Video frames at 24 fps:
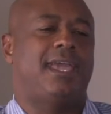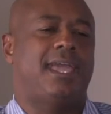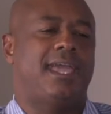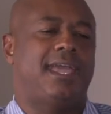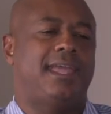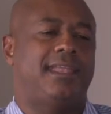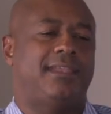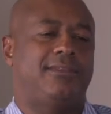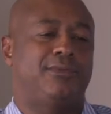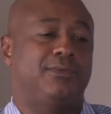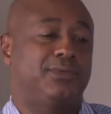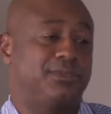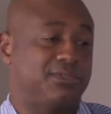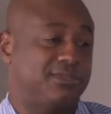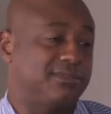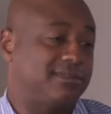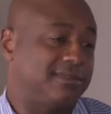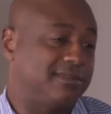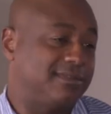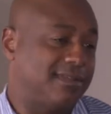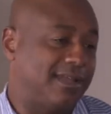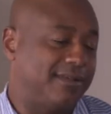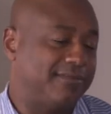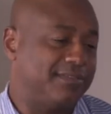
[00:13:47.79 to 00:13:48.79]
and who
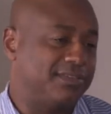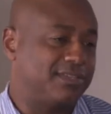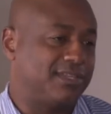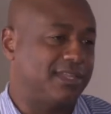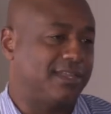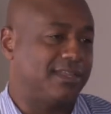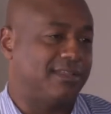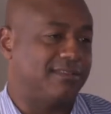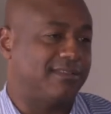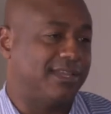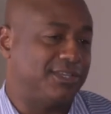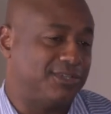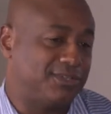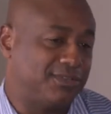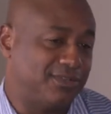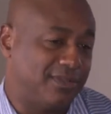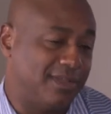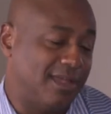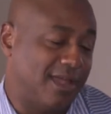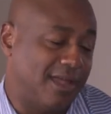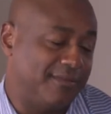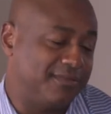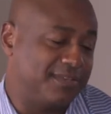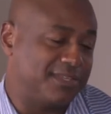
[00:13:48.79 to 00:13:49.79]
was obviously
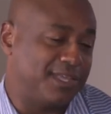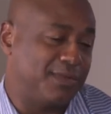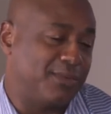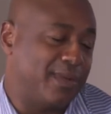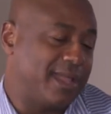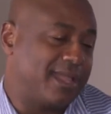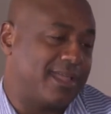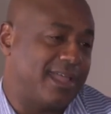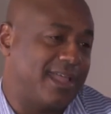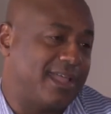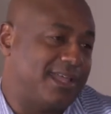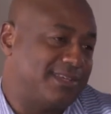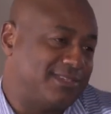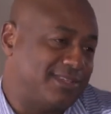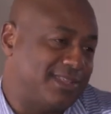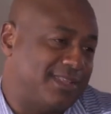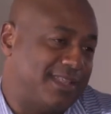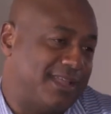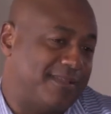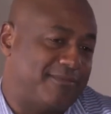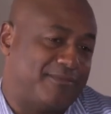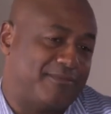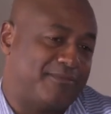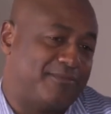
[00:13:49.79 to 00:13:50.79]
a white guy, because
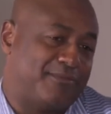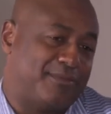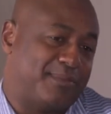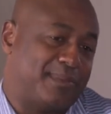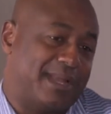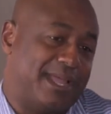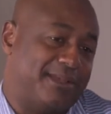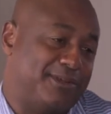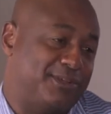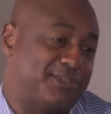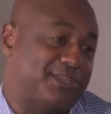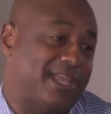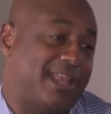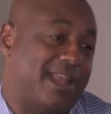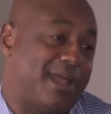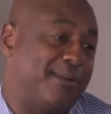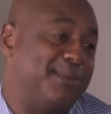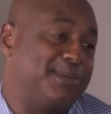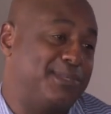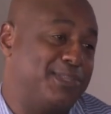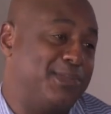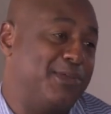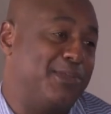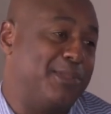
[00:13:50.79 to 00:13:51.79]
from what I
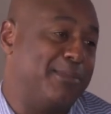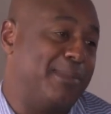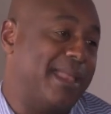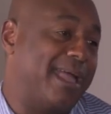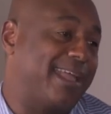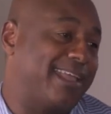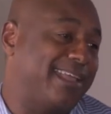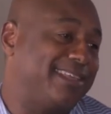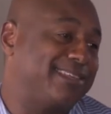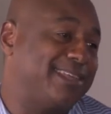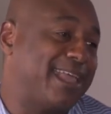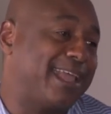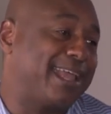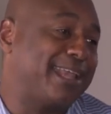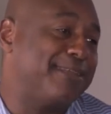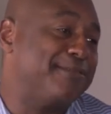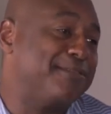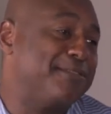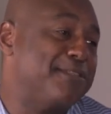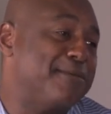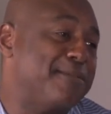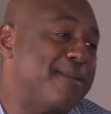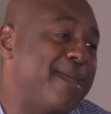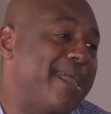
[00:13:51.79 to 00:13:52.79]
understand, I was the only black
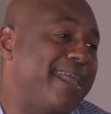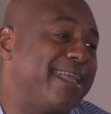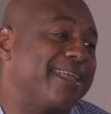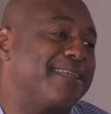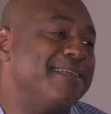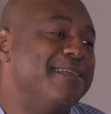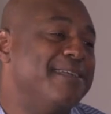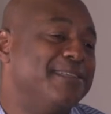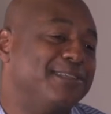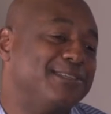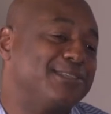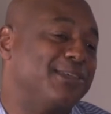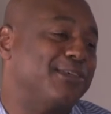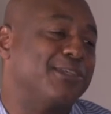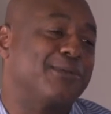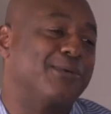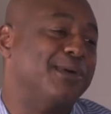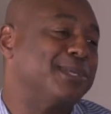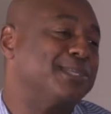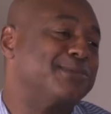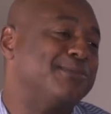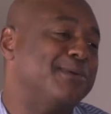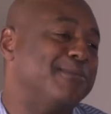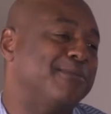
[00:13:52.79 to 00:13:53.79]
executive at the bank, so
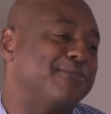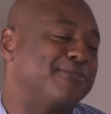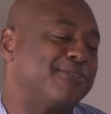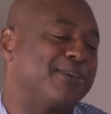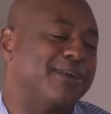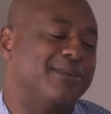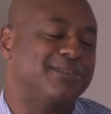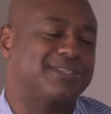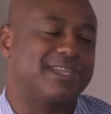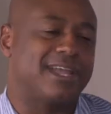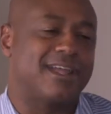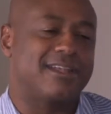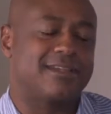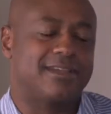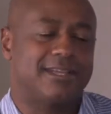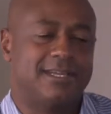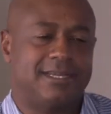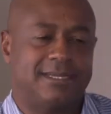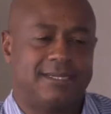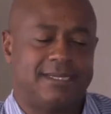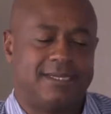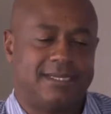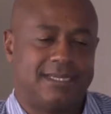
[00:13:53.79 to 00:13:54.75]
there wasn't one before I was hired.